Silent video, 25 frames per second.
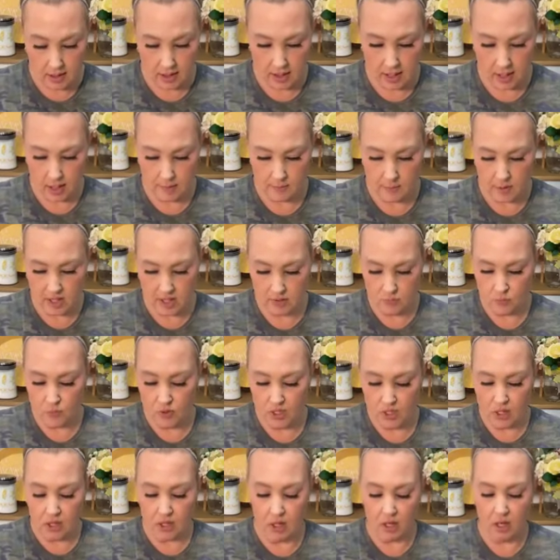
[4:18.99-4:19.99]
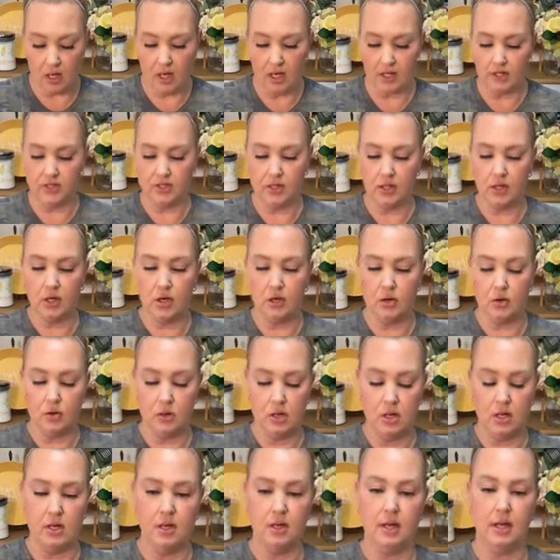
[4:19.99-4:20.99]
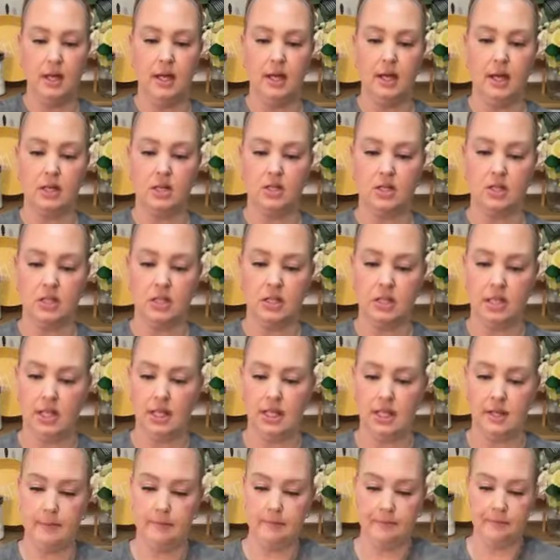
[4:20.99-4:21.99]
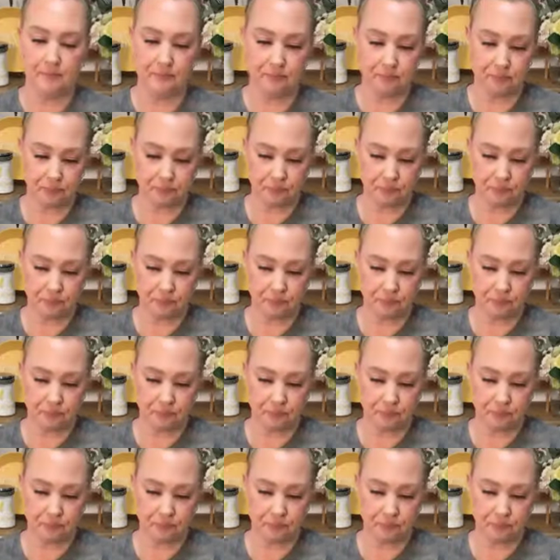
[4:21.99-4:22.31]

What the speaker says: And we are also actually